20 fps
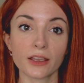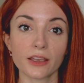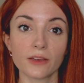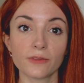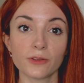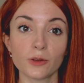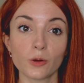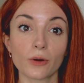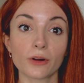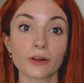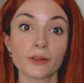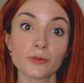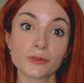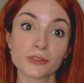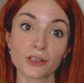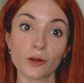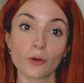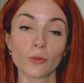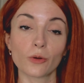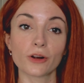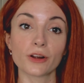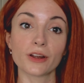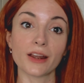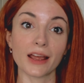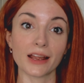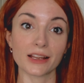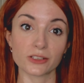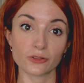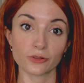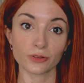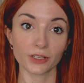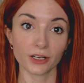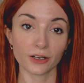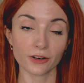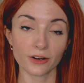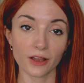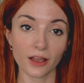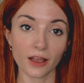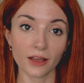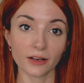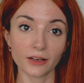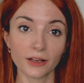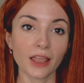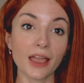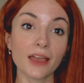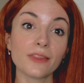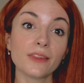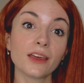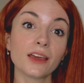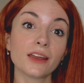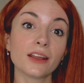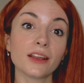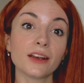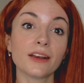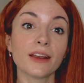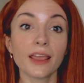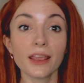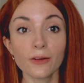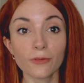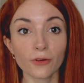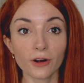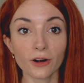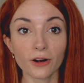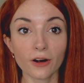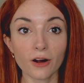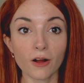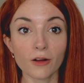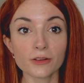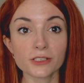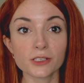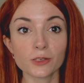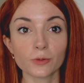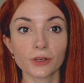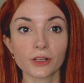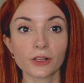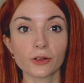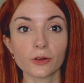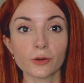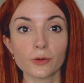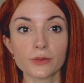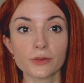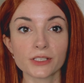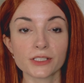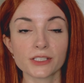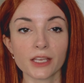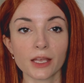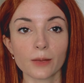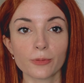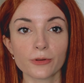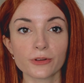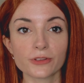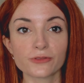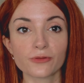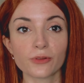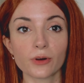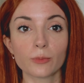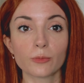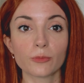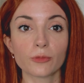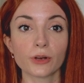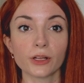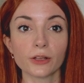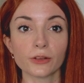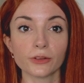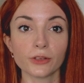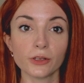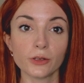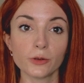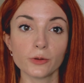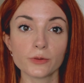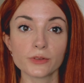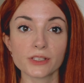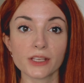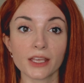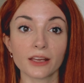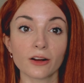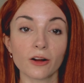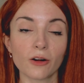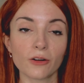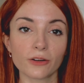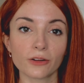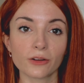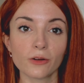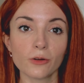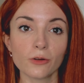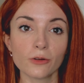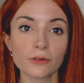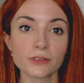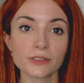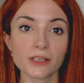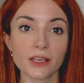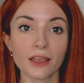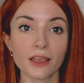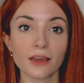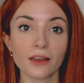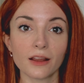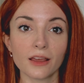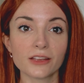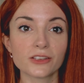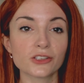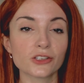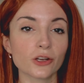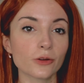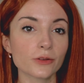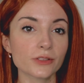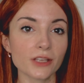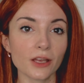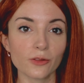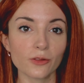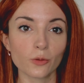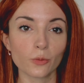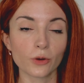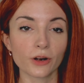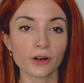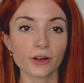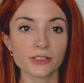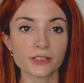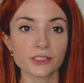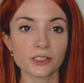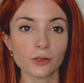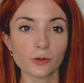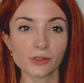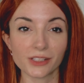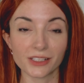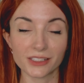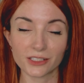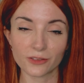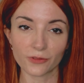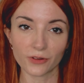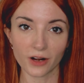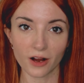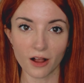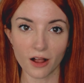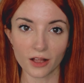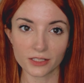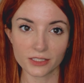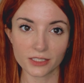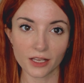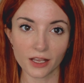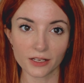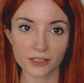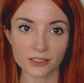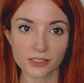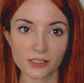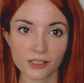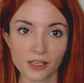if you are using a word naturally or not. And then Naver also includes examples from real news and articles, and it shows how the word is used in different contexts.